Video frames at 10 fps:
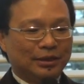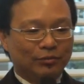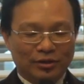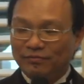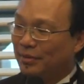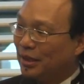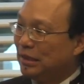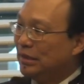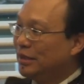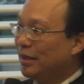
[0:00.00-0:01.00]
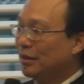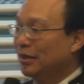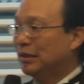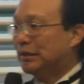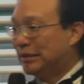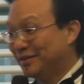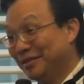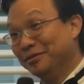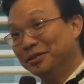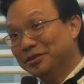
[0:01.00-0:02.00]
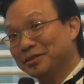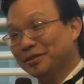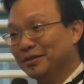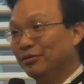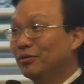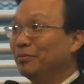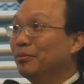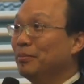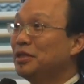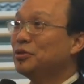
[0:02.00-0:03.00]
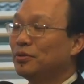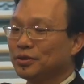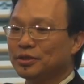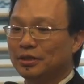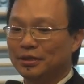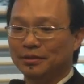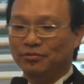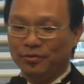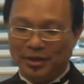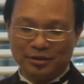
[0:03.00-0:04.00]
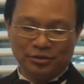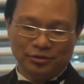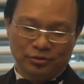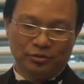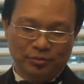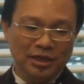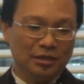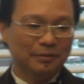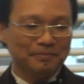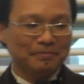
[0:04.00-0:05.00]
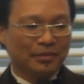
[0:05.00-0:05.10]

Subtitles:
one of my internet elders or mentors remarked to me